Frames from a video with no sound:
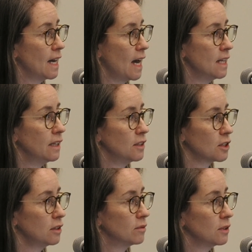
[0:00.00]
and then
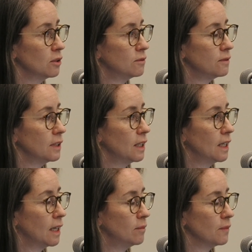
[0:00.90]
delivery of
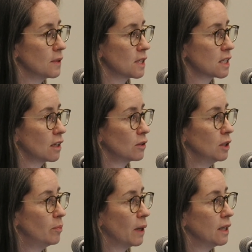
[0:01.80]
the
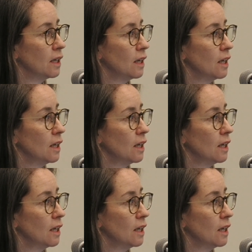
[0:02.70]
steroid. But